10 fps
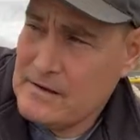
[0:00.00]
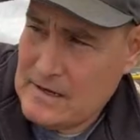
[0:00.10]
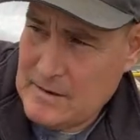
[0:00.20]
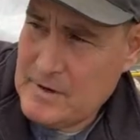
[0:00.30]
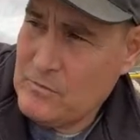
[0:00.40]

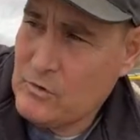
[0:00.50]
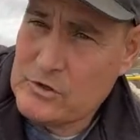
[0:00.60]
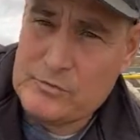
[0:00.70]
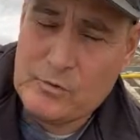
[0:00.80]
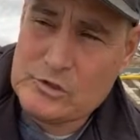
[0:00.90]
I mean,
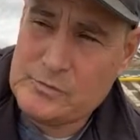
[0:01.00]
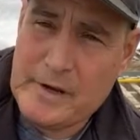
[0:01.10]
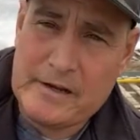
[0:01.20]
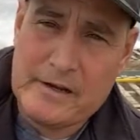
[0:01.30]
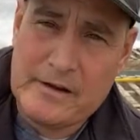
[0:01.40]
we're
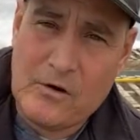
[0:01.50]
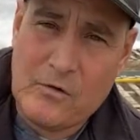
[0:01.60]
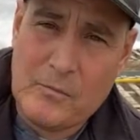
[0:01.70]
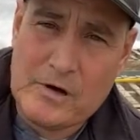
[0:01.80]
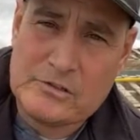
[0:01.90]
spending
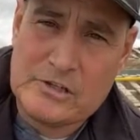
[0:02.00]
almost